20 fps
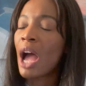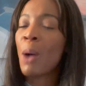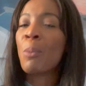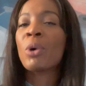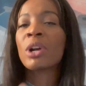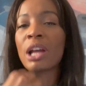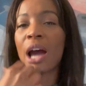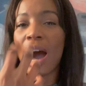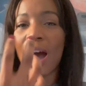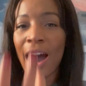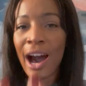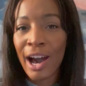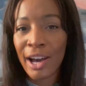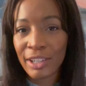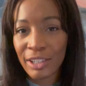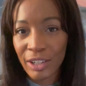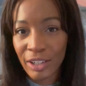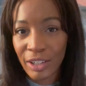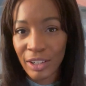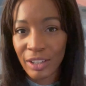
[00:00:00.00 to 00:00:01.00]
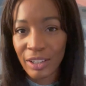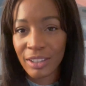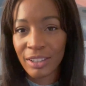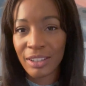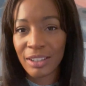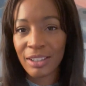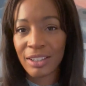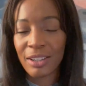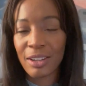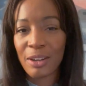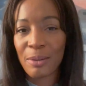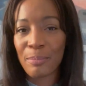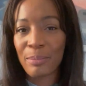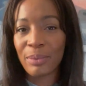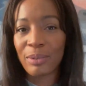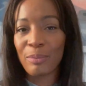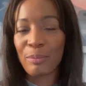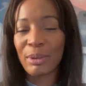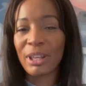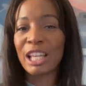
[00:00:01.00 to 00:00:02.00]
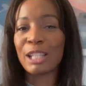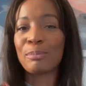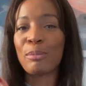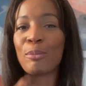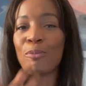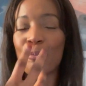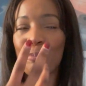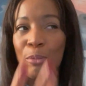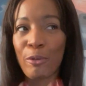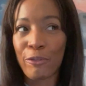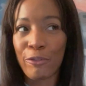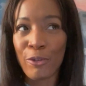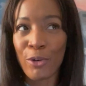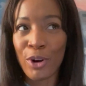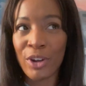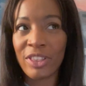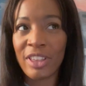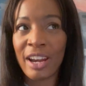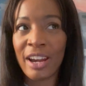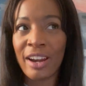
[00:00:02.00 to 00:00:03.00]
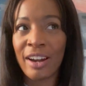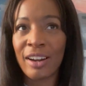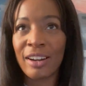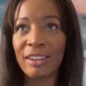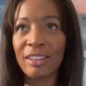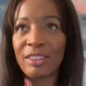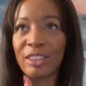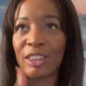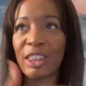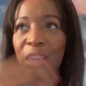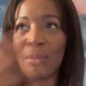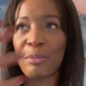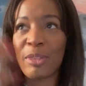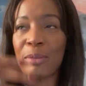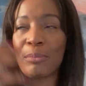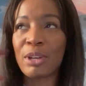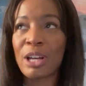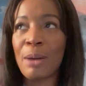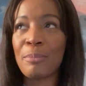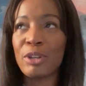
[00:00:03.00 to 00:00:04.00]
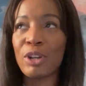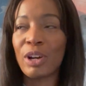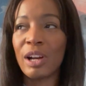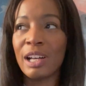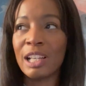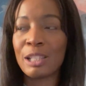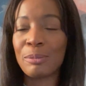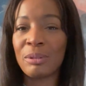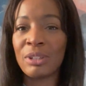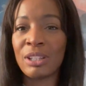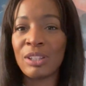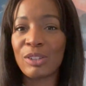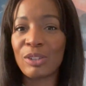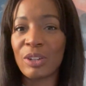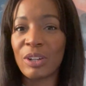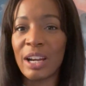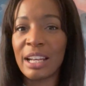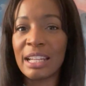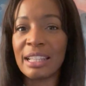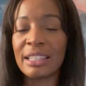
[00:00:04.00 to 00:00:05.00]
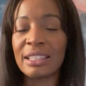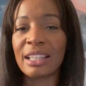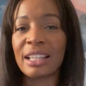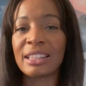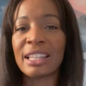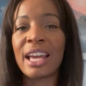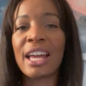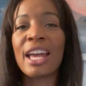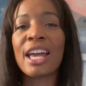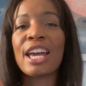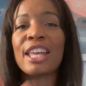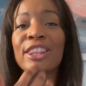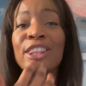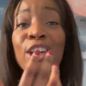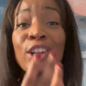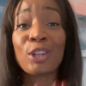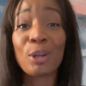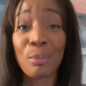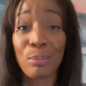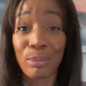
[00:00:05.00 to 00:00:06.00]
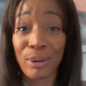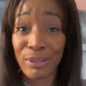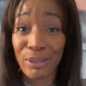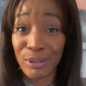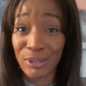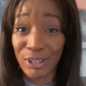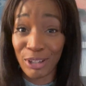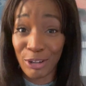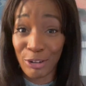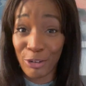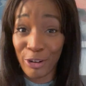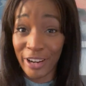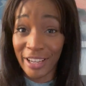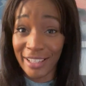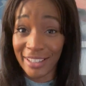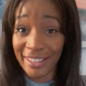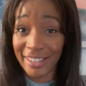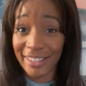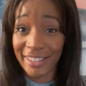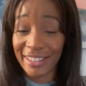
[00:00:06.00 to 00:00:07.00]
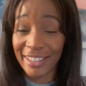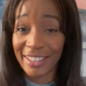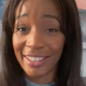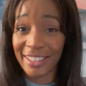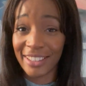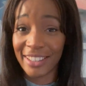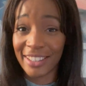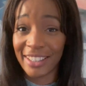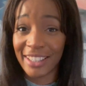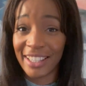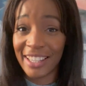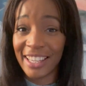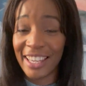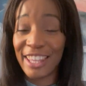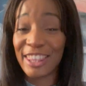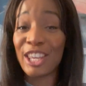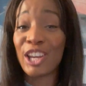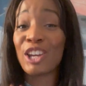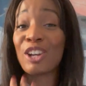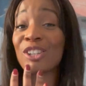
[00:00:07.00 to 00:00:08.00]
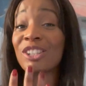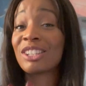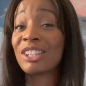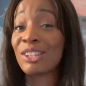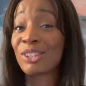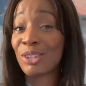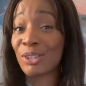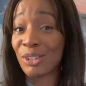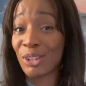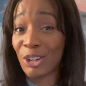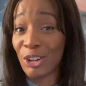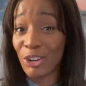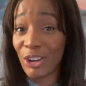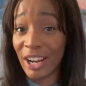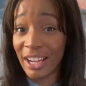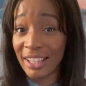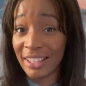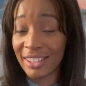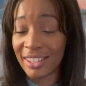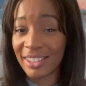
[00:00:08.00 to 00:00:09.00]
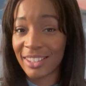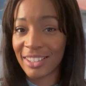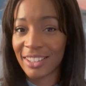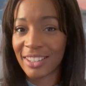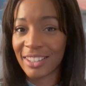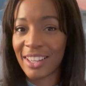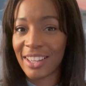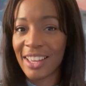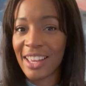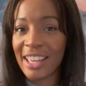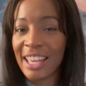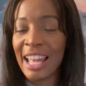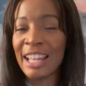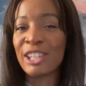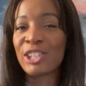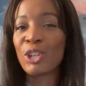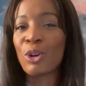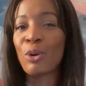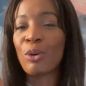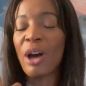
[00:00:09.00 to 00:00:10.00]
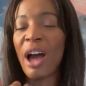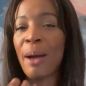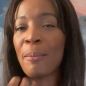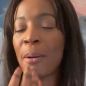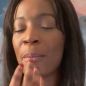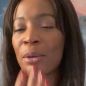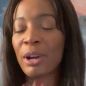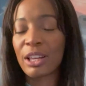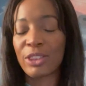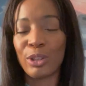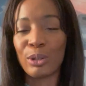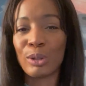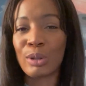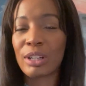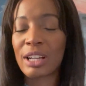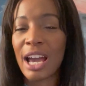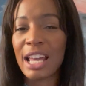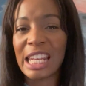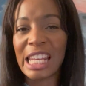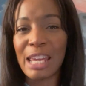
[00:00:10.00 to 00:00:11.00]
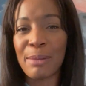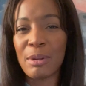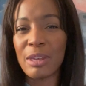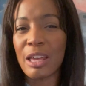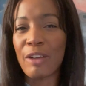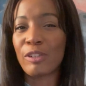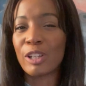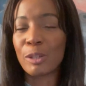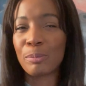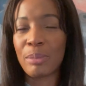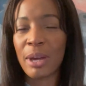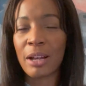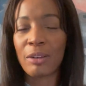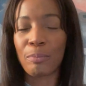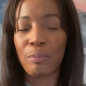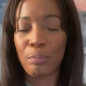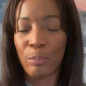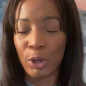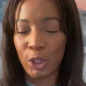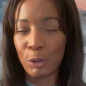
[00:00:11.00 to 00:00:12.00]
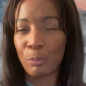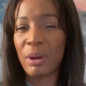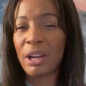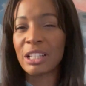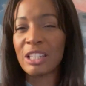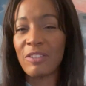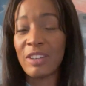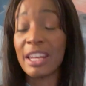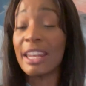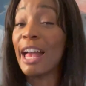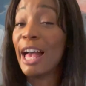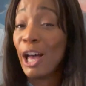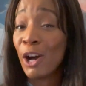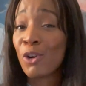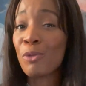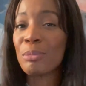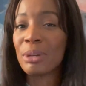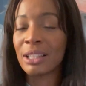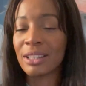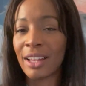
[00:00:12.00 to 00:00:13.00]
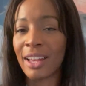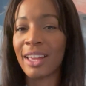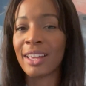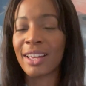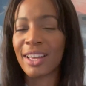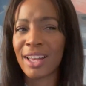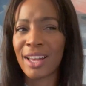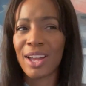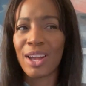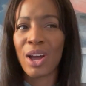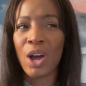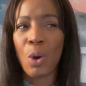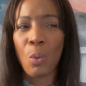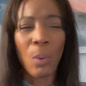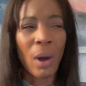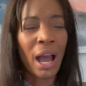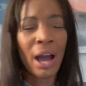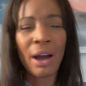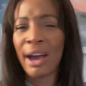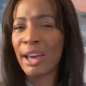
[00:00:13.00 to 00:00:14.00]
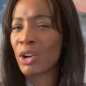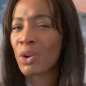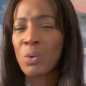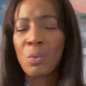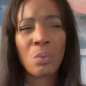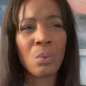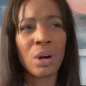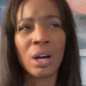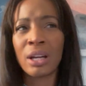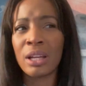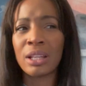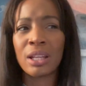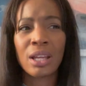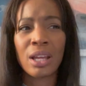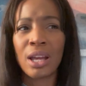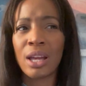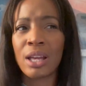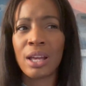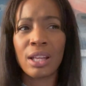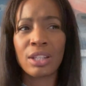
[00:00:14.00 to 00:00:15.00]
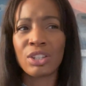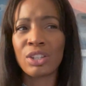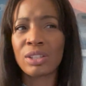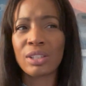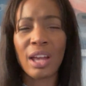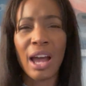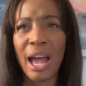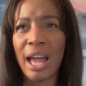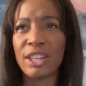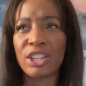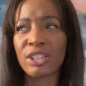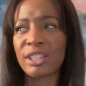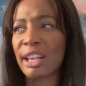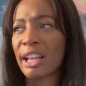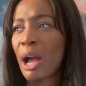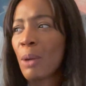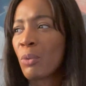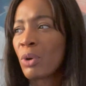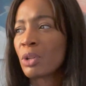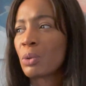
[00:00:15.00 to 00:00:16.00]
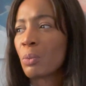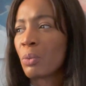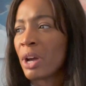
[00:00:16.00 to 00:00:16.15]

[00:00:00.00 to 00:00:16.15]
to honor, because before they become your husbands or anything like that, they're your brothers in Christ. They're your sisters in Christ. And so I remember the Lord kind of gave me that perspective, and it helped me like, wow, I don't want, just like I wouldn't want